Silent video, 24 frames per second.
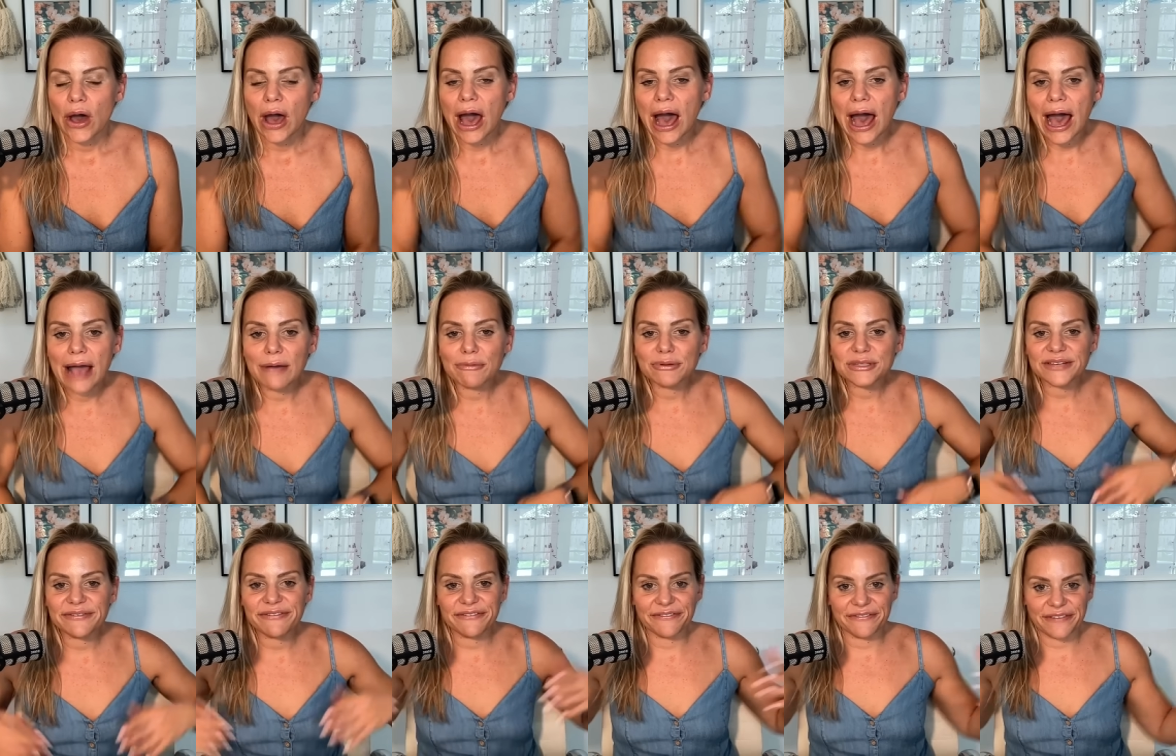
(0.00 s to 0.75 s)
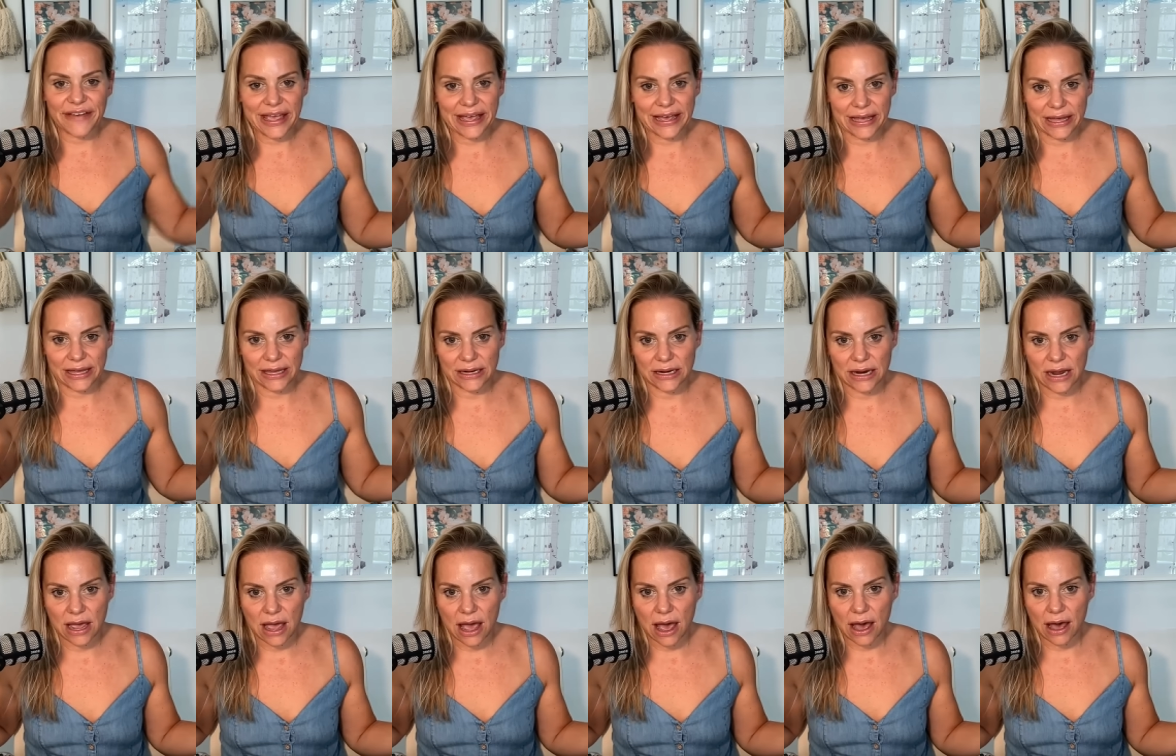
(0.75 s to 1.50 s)
I was a
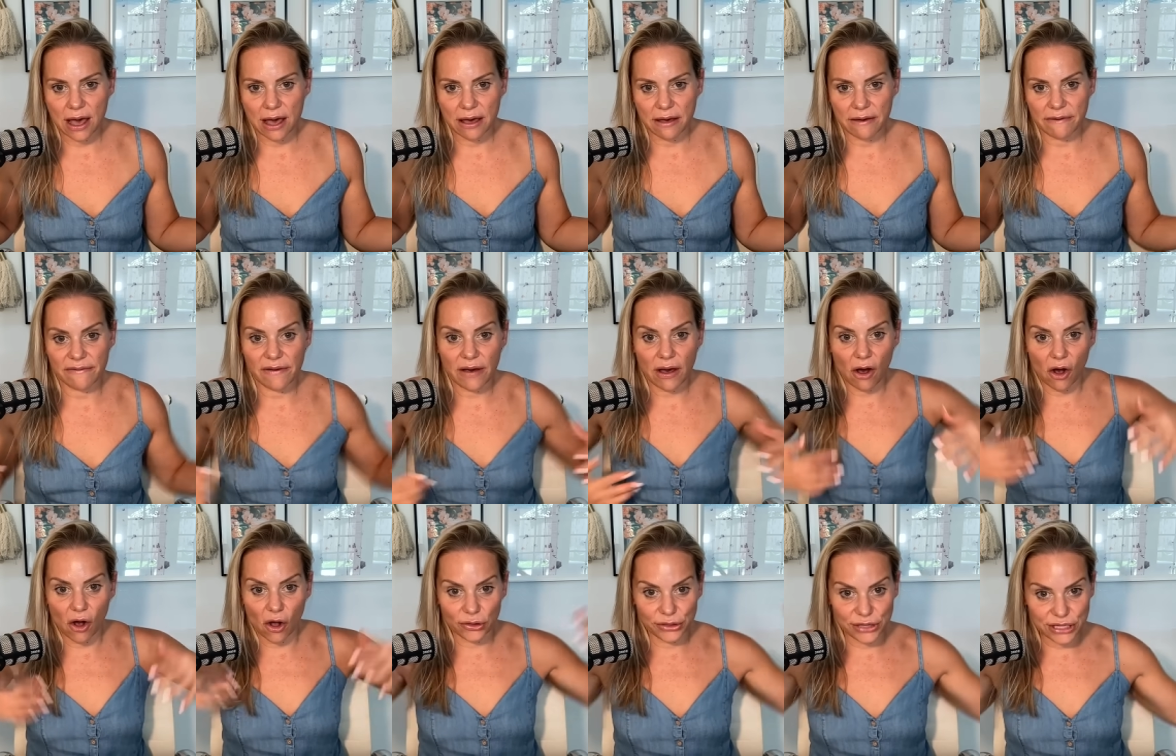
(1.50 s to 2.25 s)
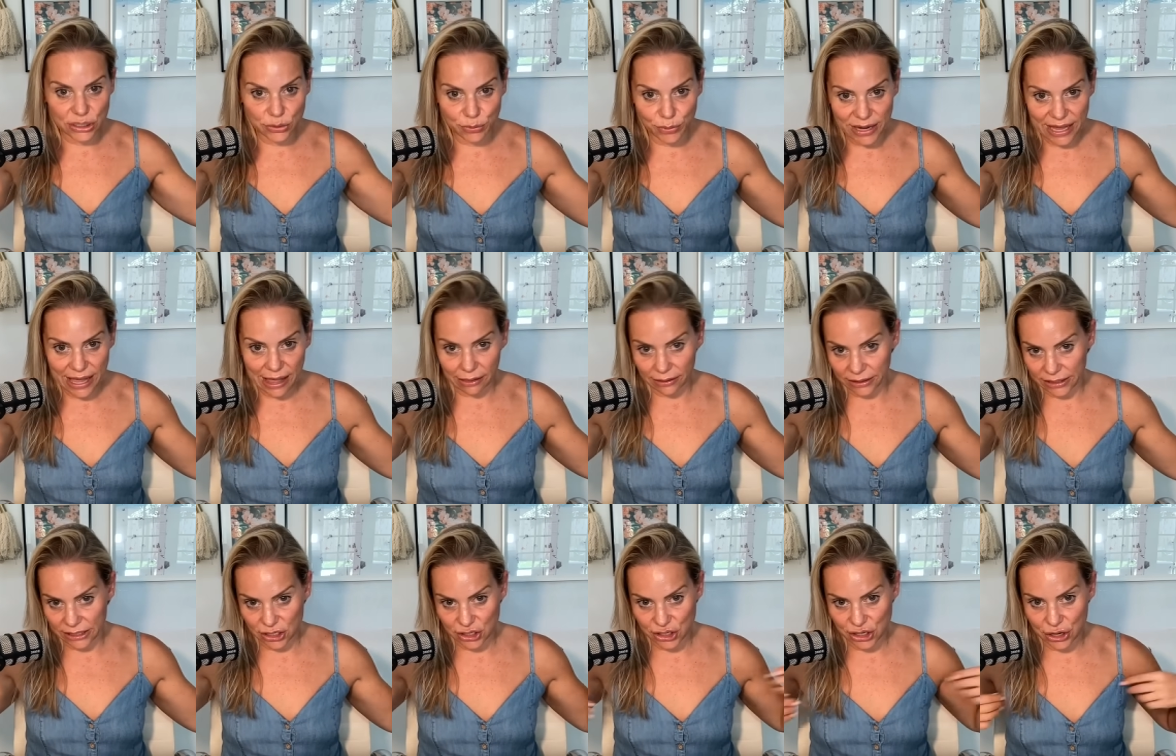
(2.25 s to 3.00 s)
fan of all these
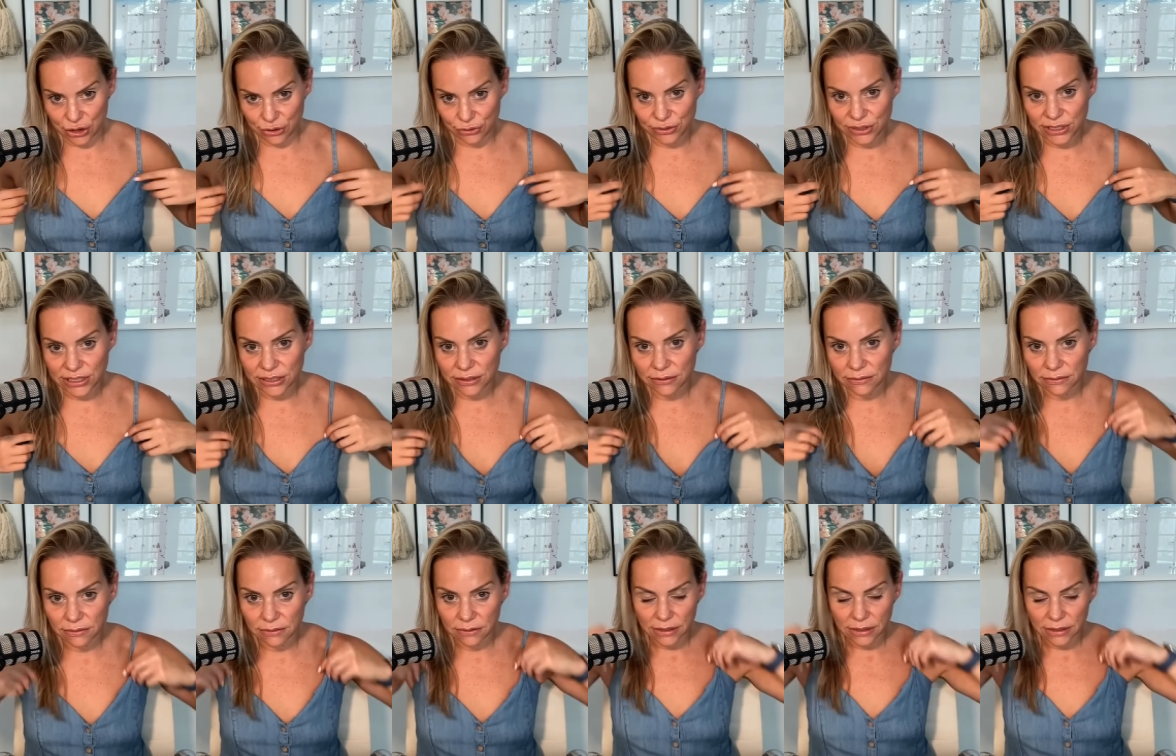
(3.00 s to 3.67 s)
reality shows,